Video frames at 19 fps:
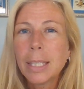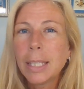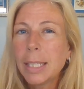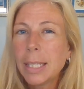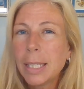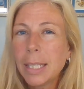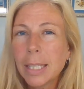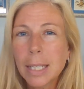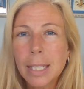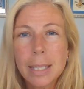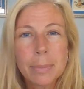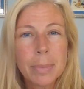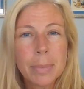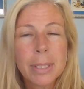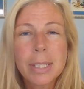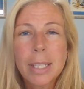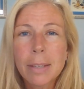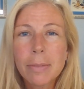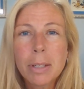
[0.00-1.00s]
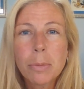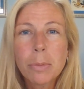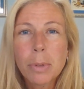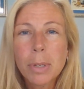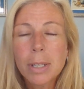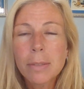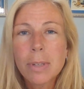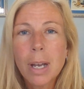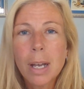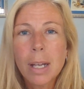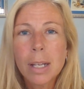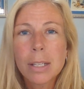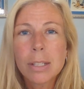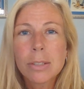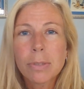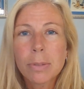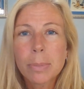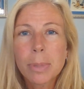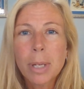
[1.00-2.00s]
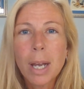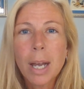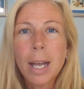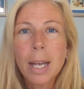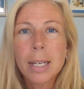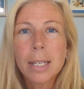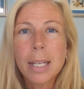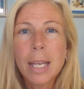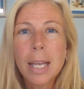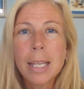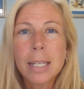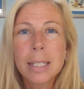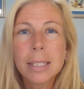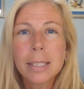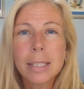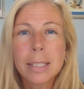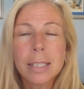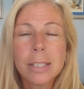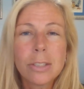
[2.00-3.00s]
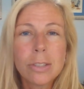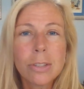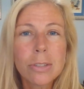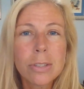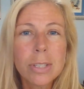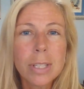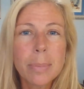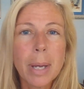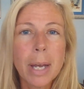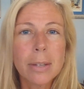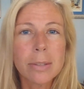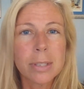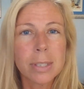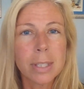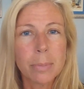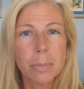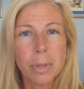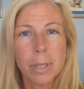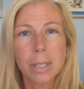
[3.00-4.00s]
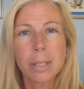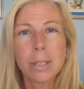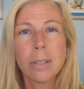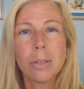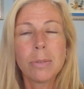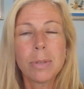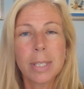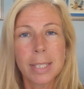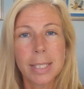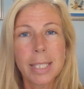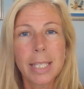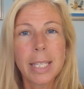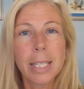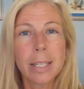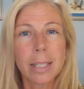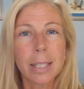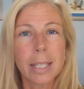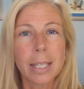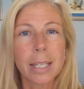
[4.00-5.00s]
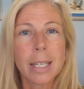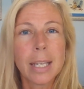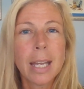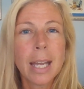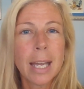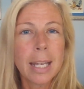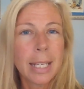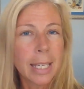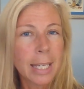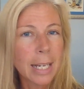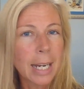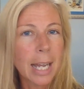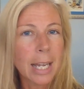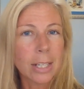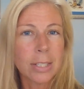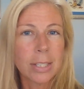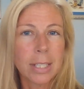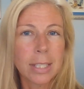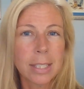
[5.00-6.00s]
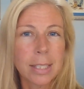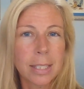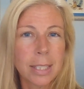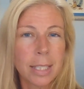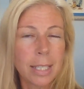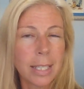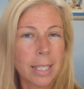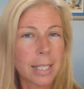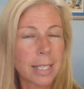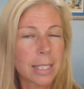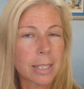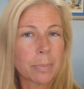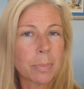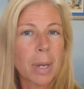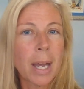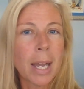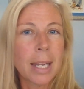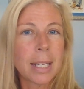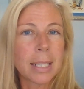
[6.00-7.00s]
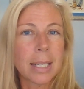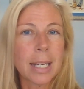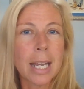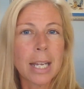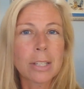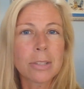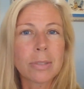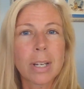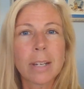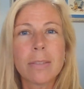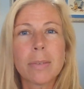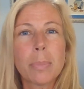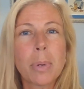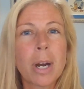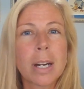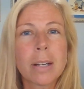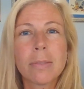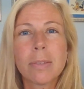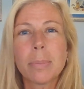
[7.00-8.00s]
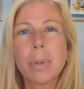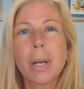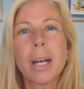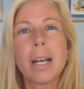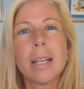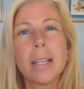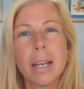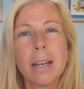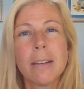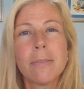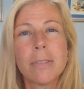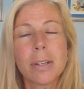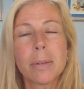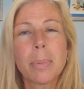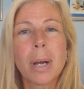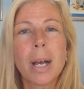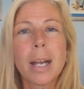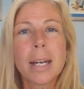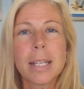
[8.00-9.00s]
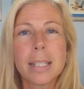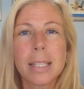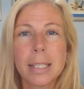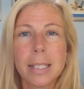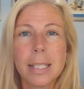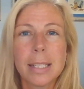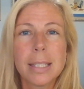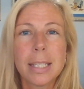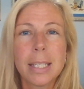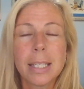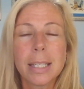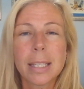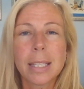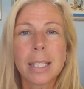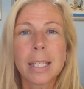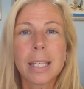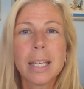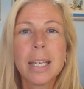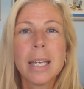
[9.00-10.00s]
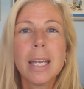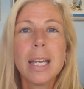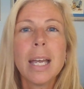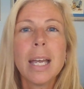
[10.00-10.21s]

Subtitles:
he is given a word of knowledge from God, and it's usually about someone who needs healing, and he can actually see in his mind an x-ray of a part of their body that needs healing,